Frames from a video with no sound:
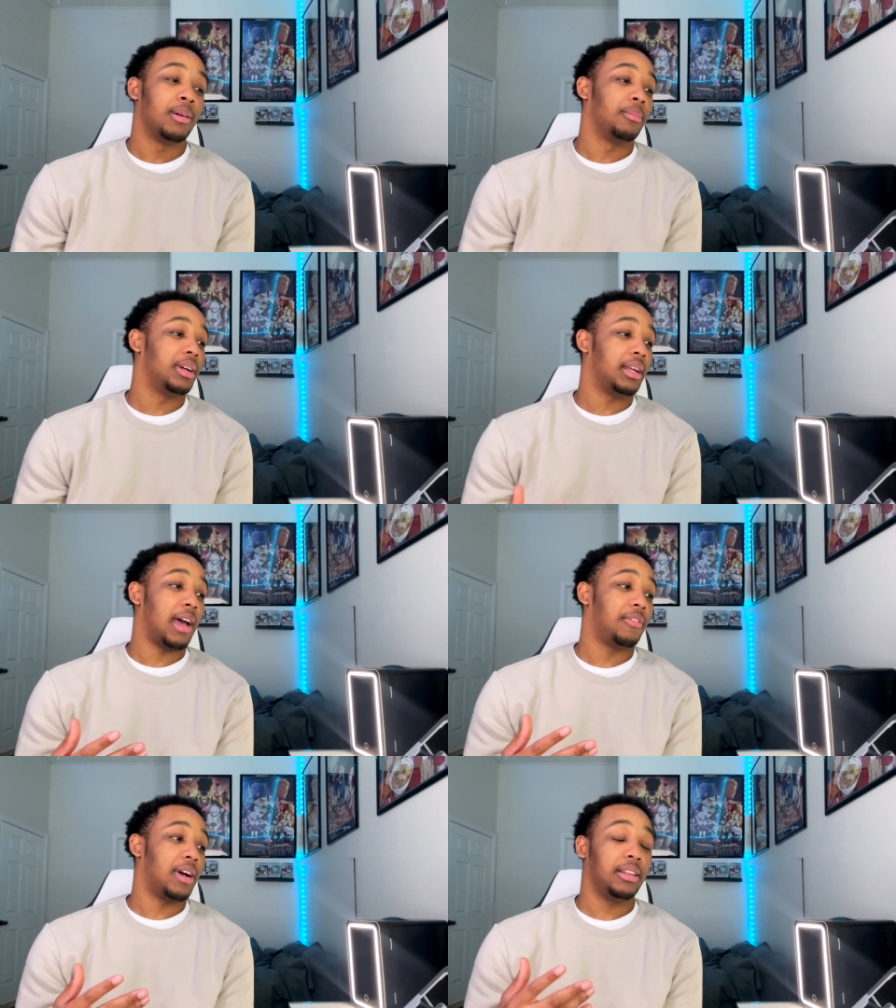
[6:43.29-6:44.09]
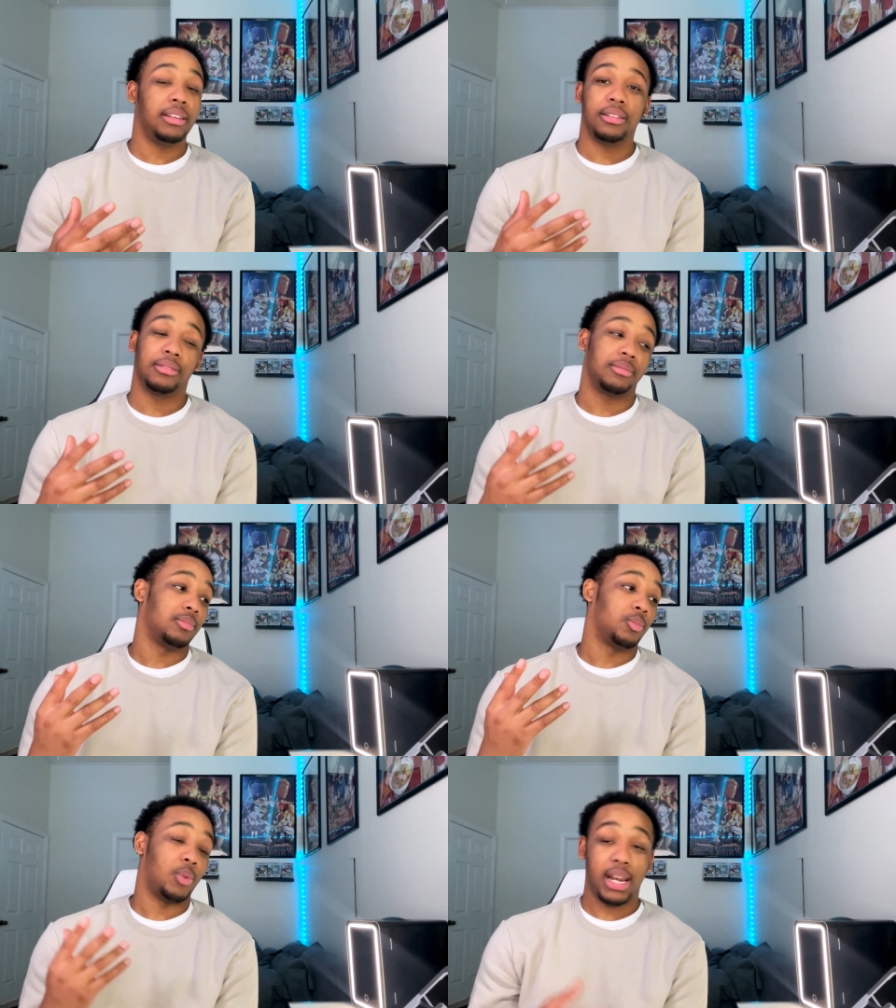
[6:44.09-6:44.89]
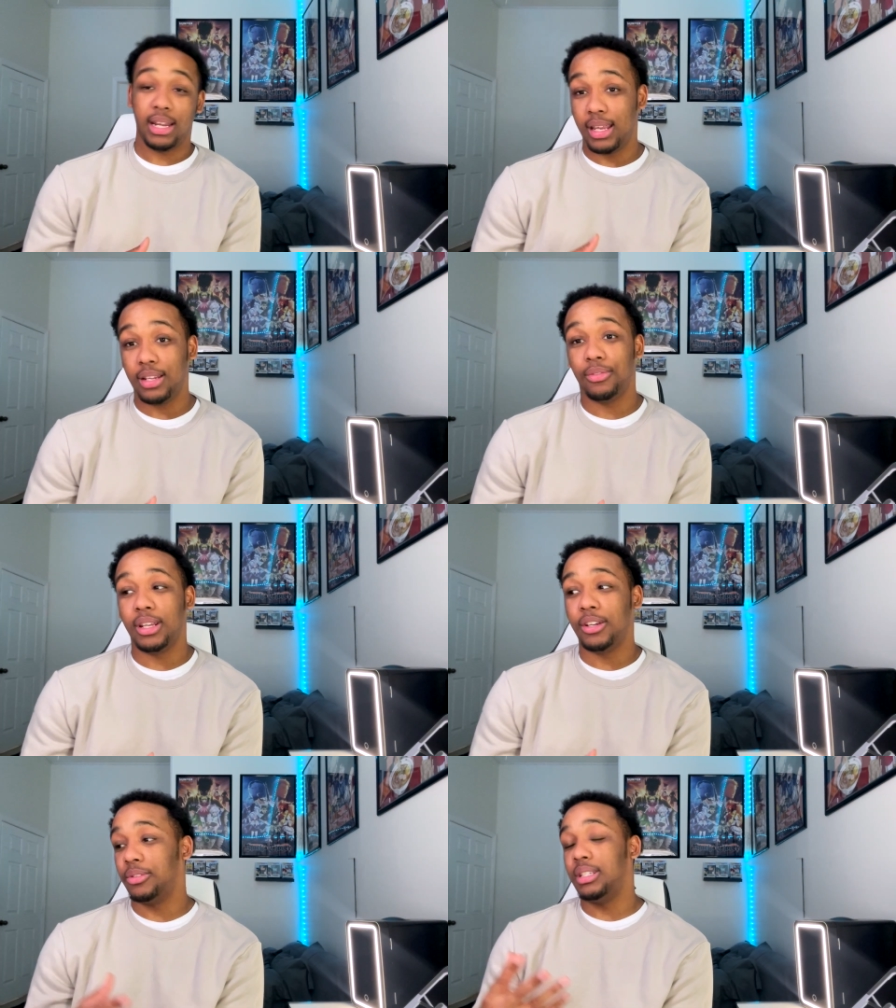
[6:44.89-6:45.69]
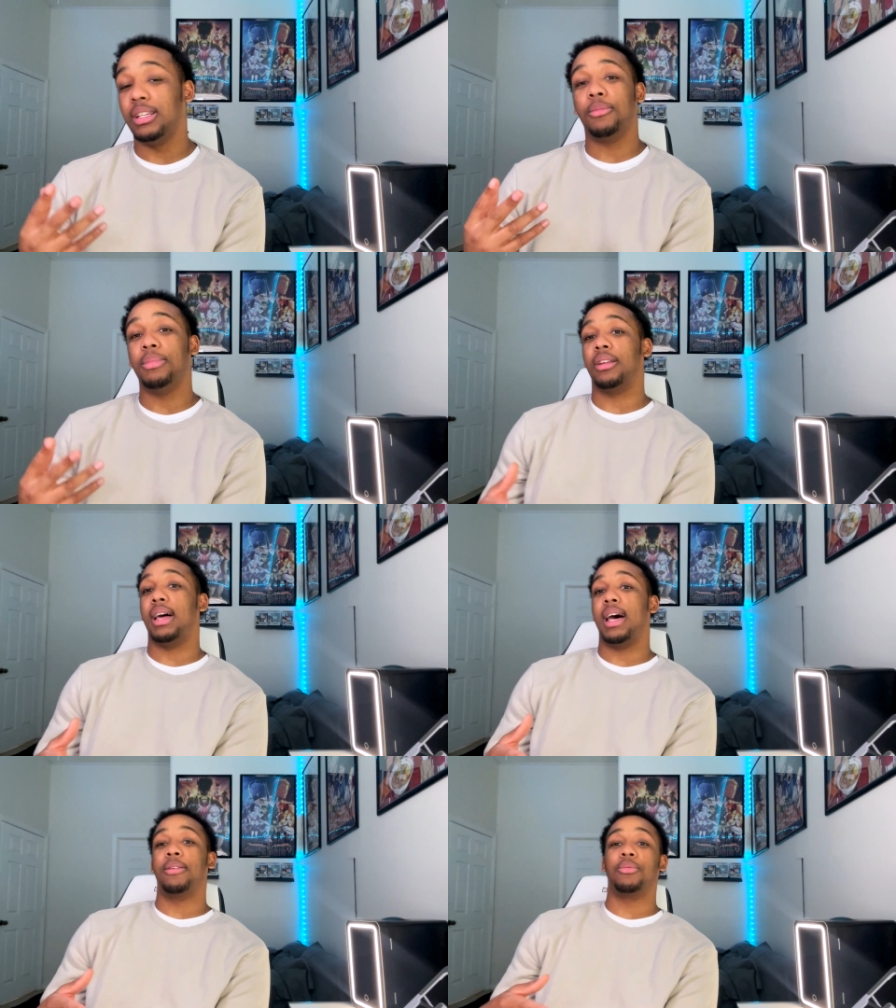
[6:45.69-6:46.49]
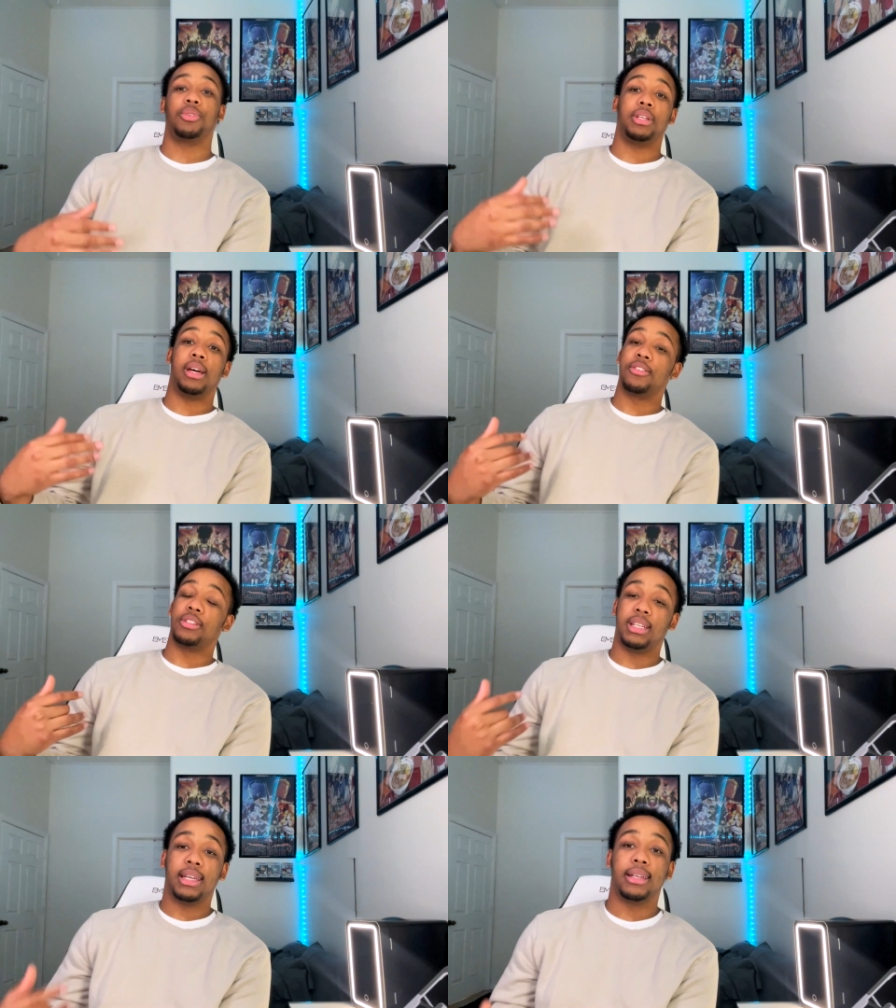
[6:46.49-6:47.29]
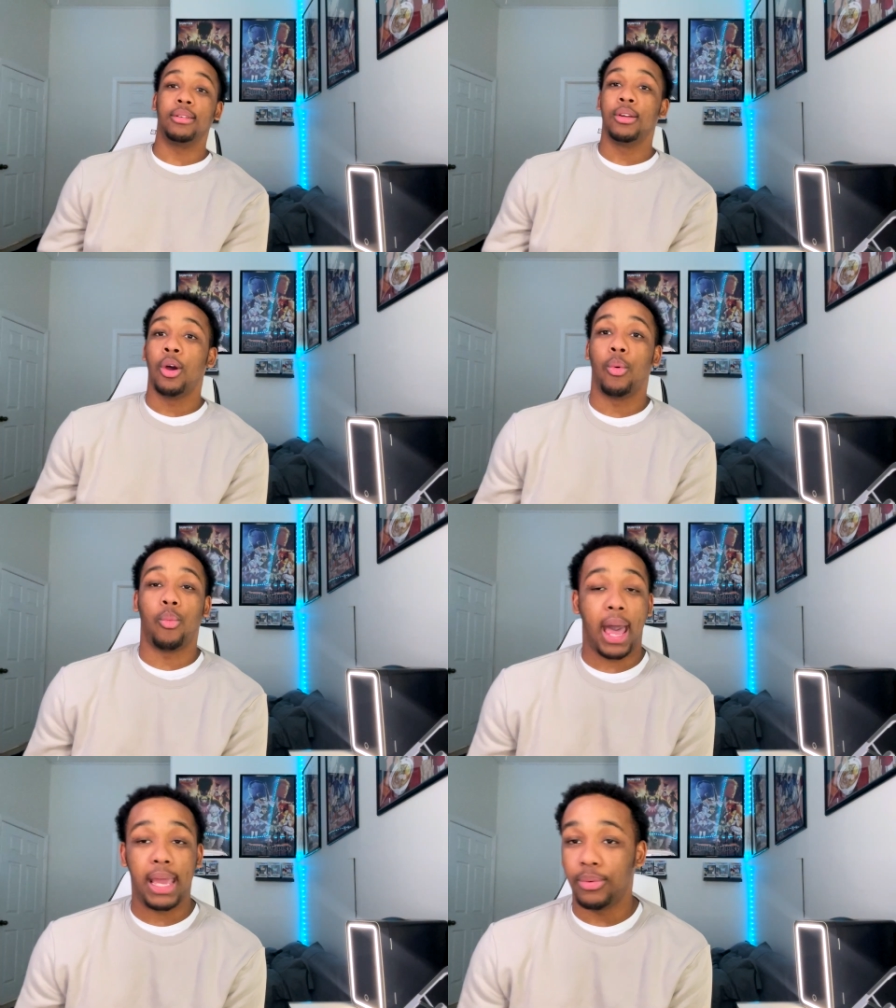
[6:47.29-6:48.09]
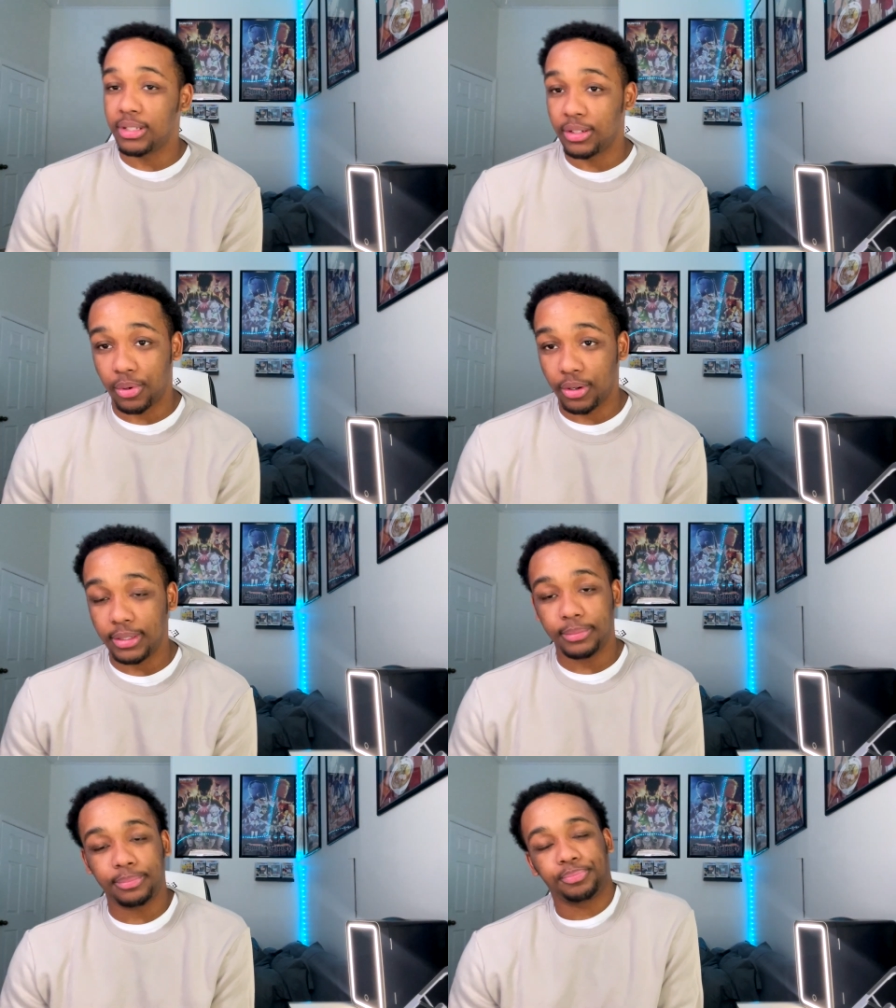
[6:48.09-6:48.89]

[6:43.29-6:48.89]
But I finally ran in his videos. He helped me a lot really understand why it wasn't working.